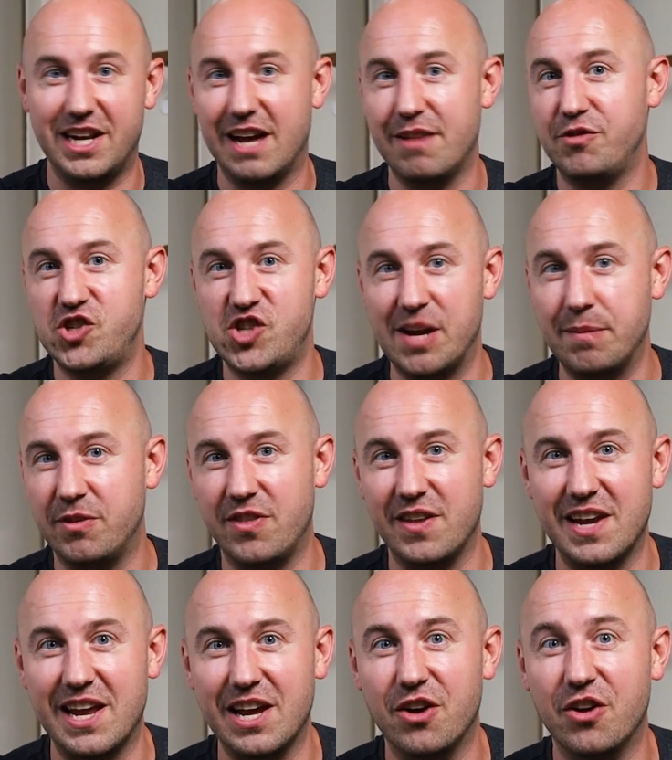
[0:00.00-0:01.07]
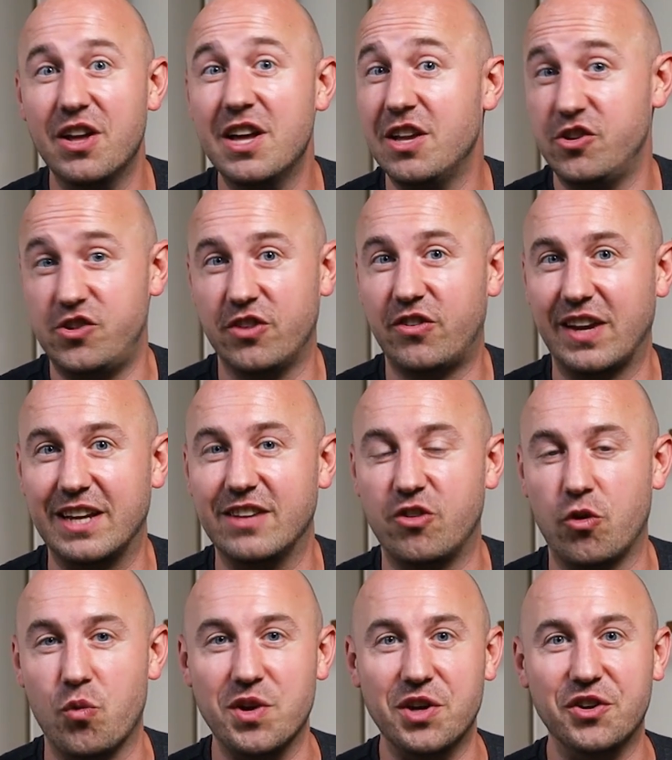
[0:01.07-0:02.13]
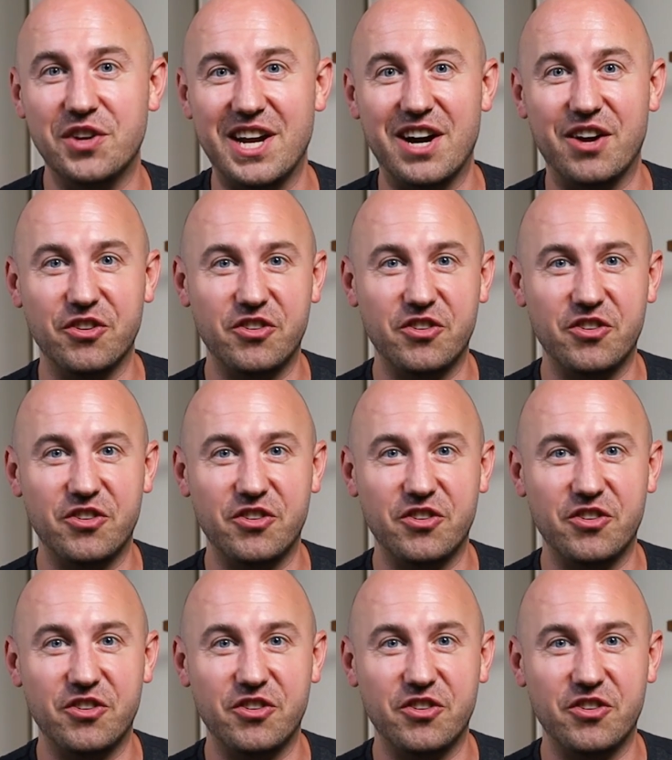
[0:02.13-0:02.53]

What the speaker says: I've shaped the nail just like it's a real nail.